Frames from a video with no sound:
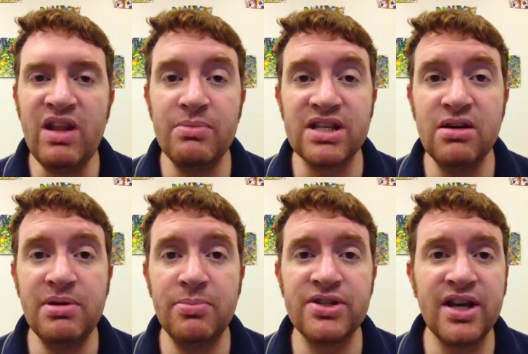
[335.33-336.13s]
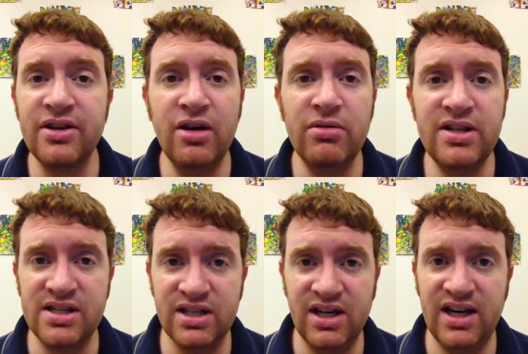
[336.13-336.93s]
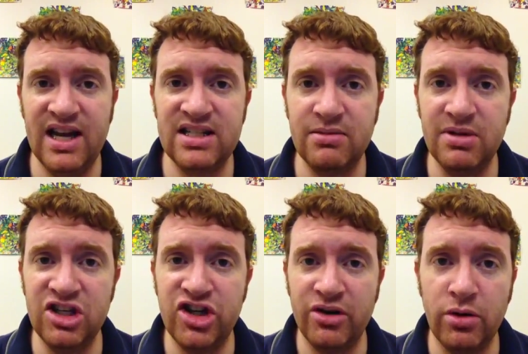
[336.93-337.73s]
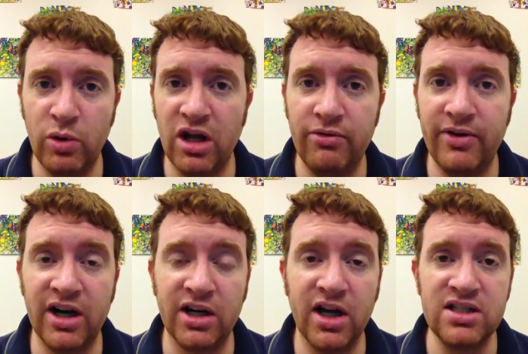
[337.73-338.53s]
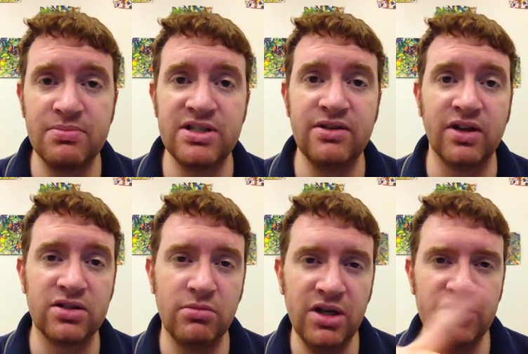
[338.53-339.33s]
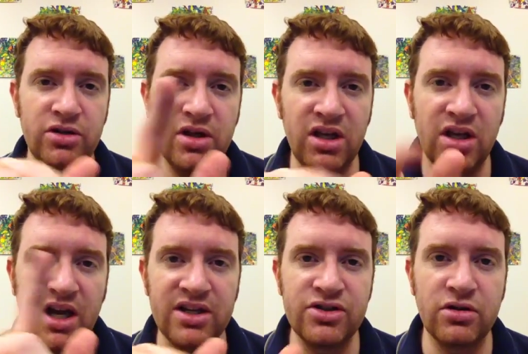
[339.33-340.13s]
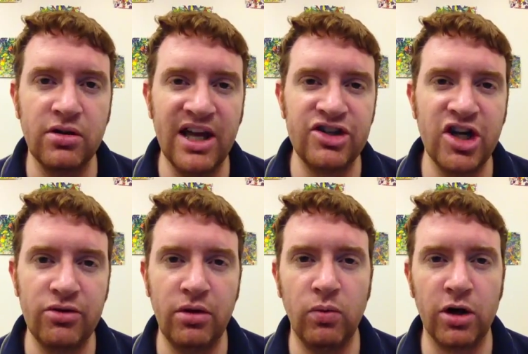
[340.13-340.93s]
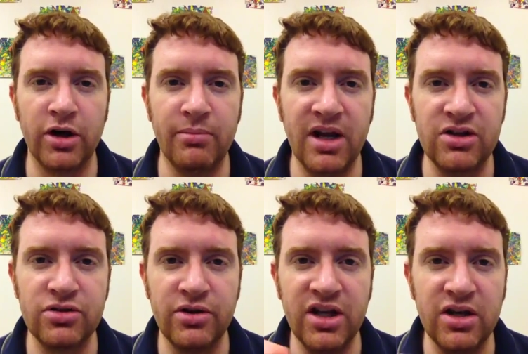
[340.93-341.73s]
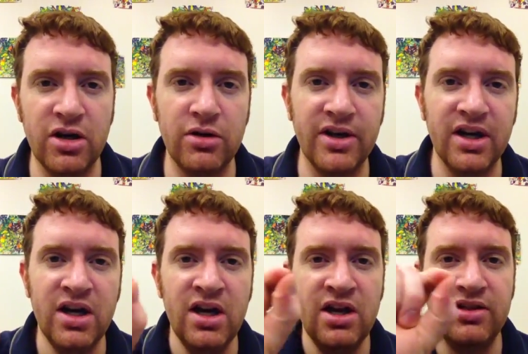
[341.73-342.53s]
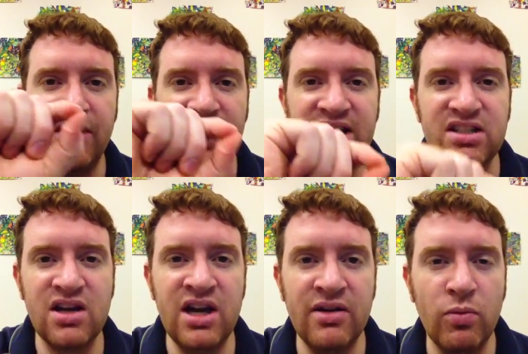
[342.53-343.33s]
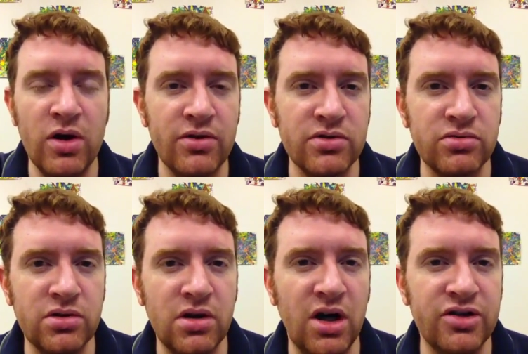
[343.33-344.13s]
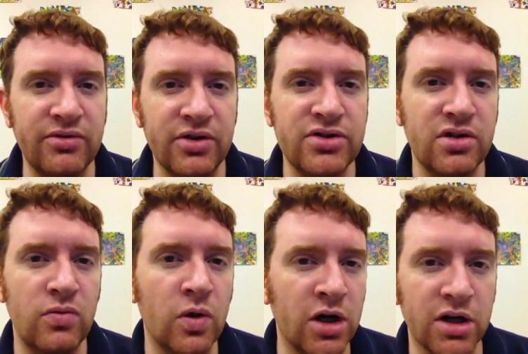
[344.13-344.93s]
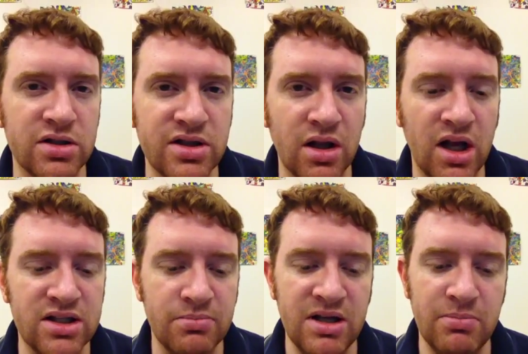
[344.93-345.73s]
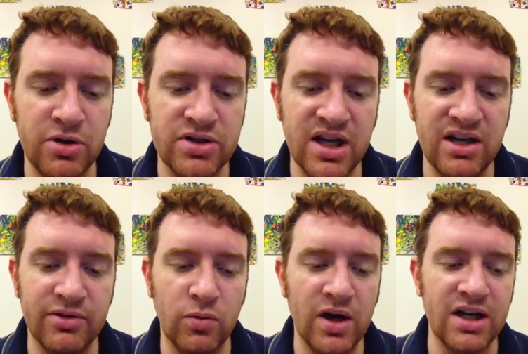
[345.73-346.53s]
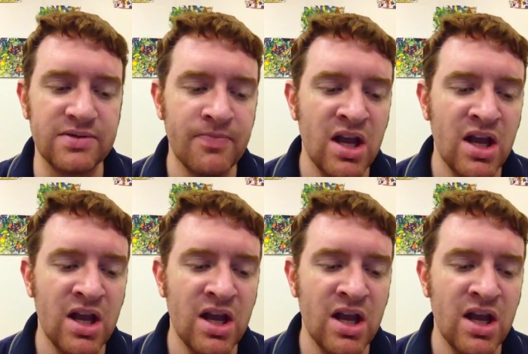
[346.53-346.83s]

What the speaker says: But some people say, no, it doesn't. It has to be general welfare, not specific. So make sure that you kind of circle that general word and make sure that you know that's kind of one of those real controversial words that lots of people say different ways.